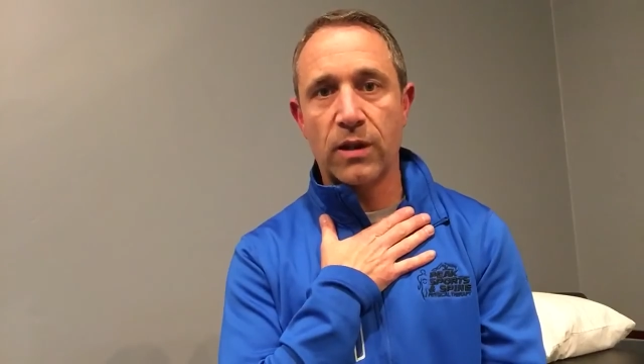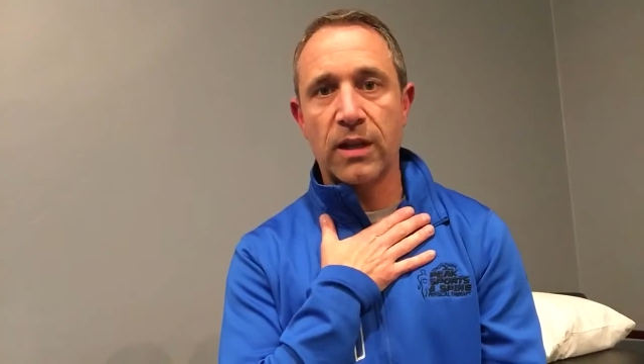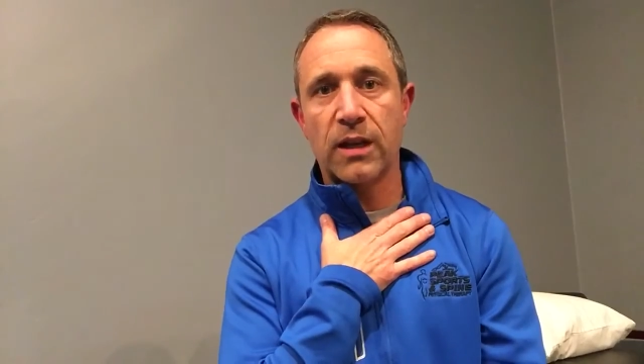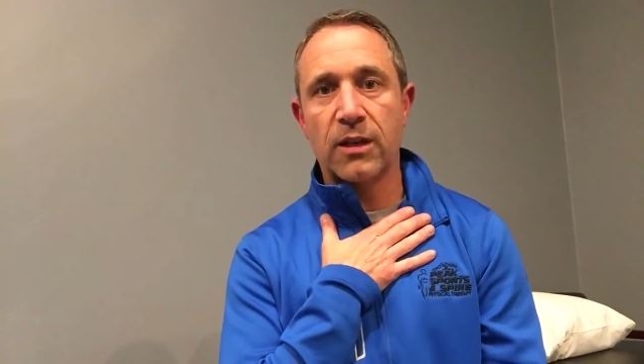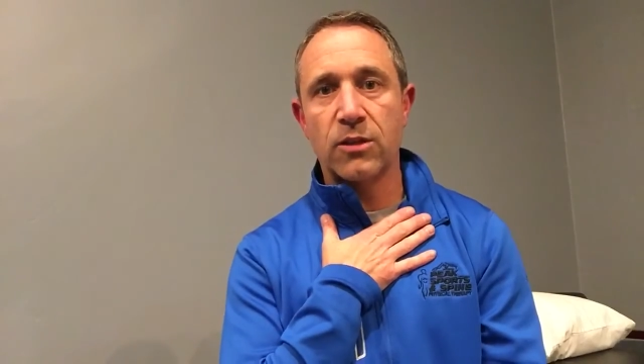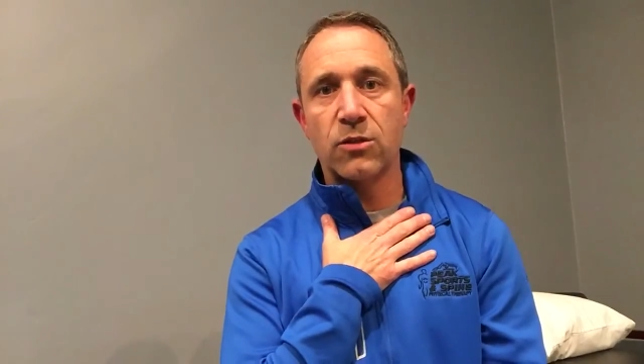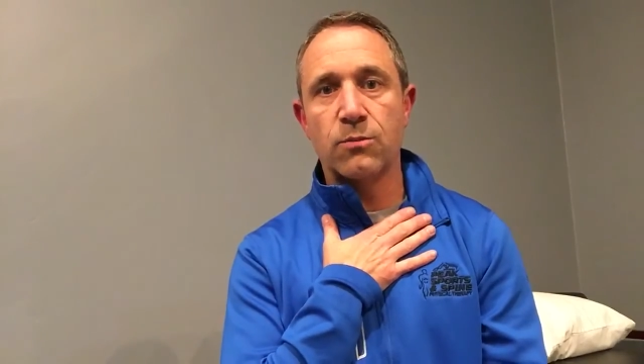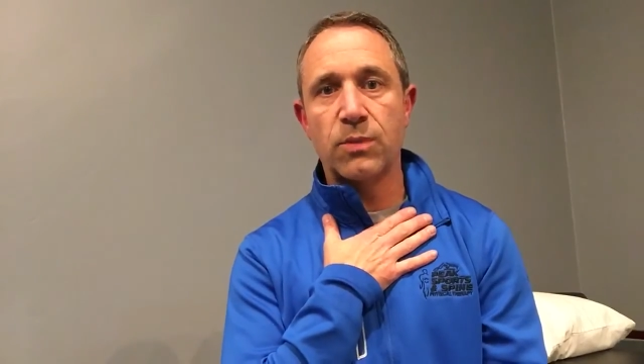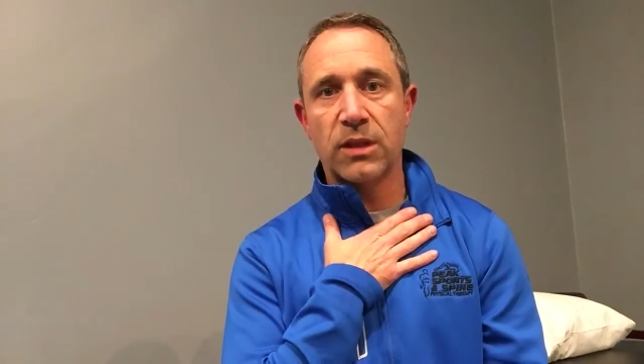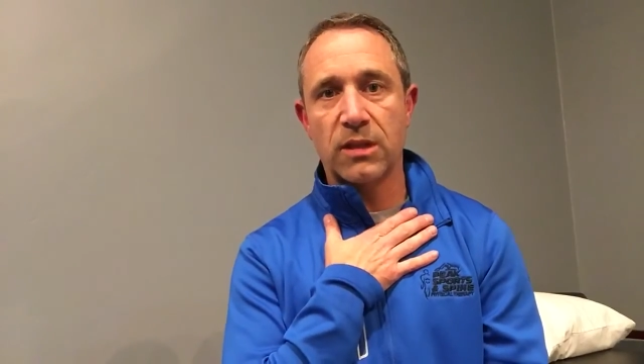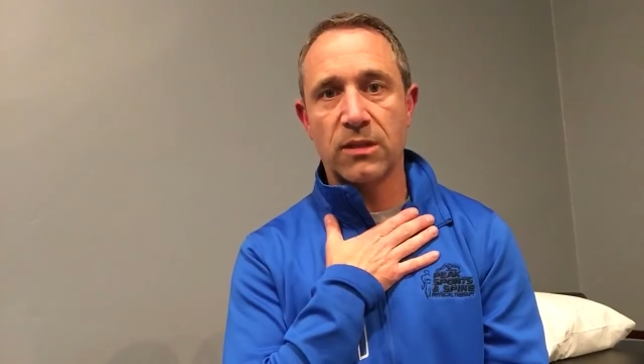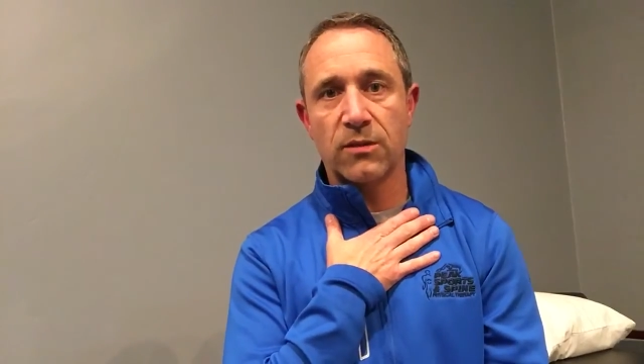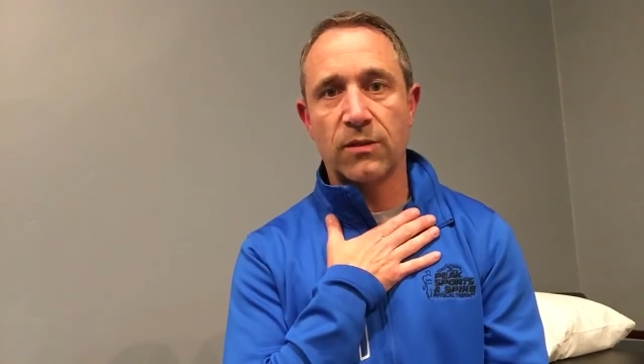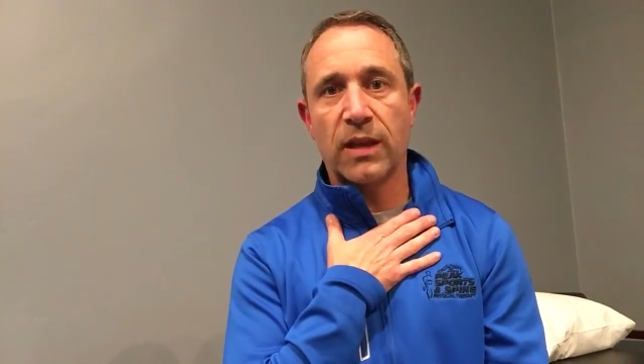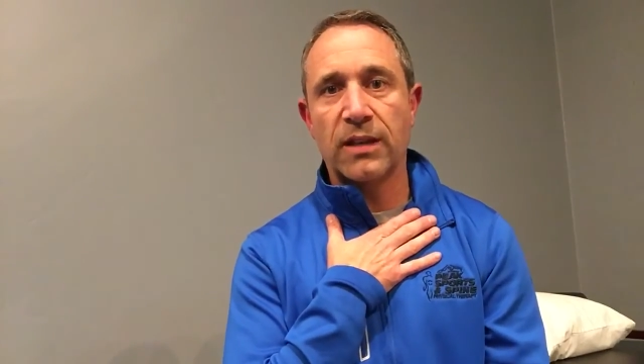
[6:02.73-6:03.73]
again
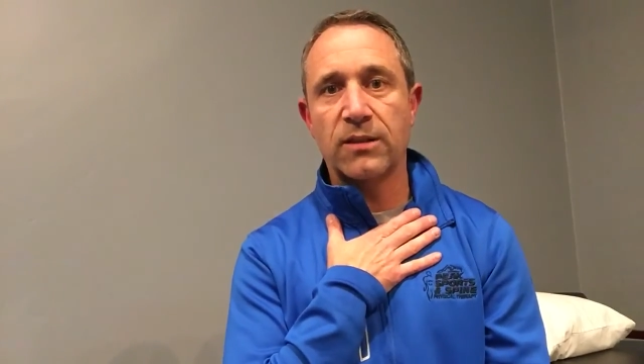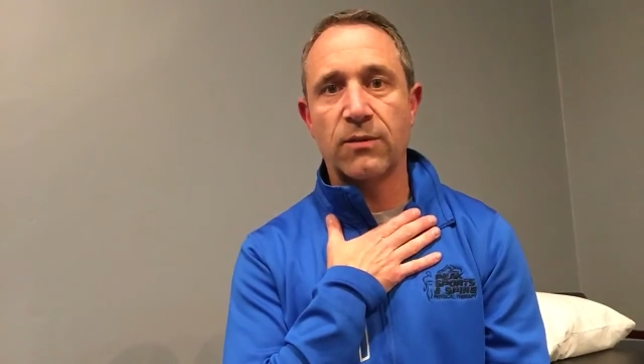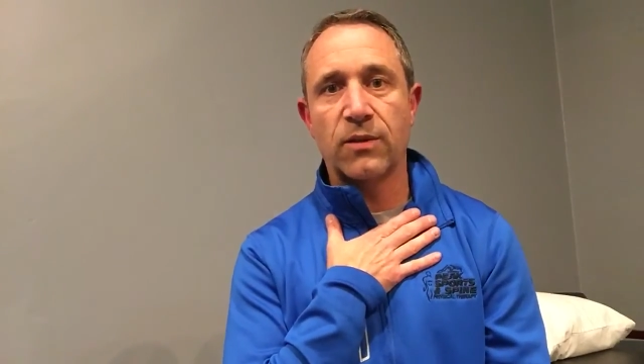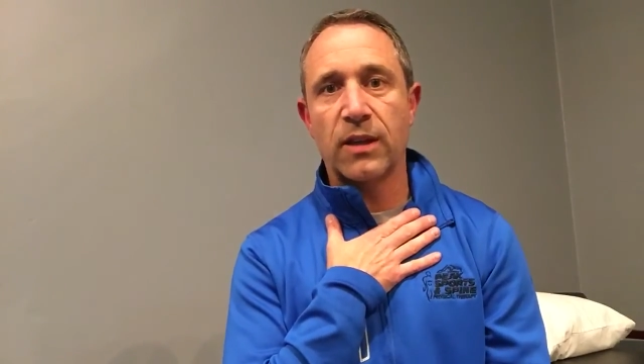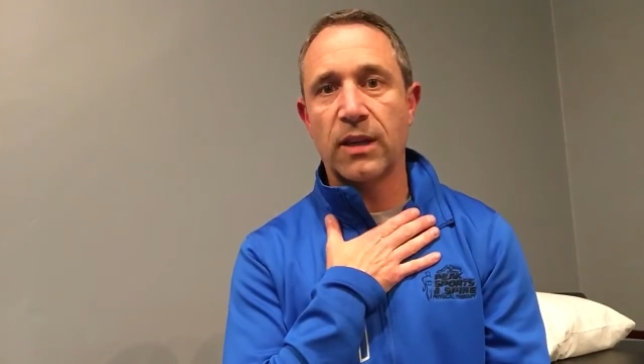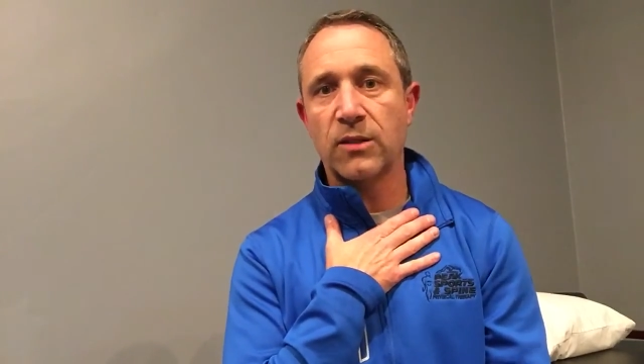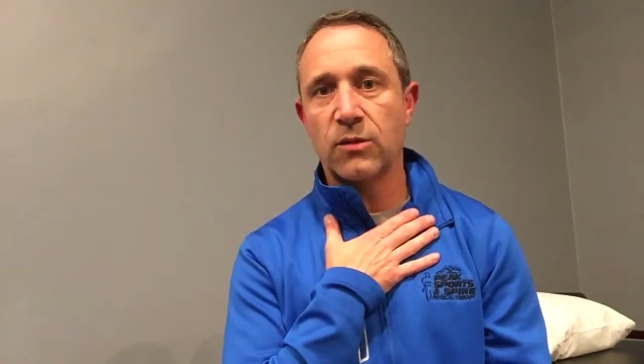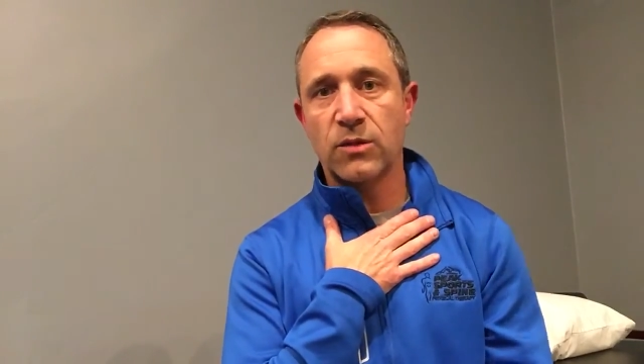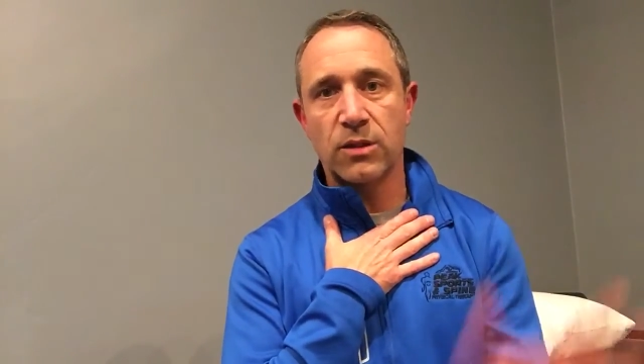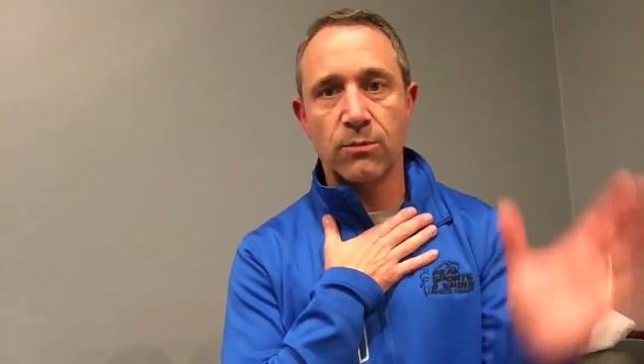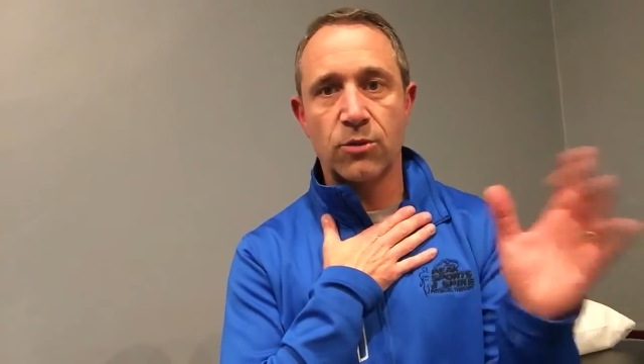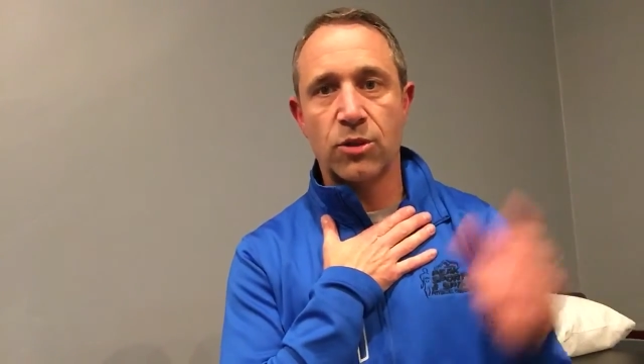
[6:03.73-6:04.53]
because of lots of things when some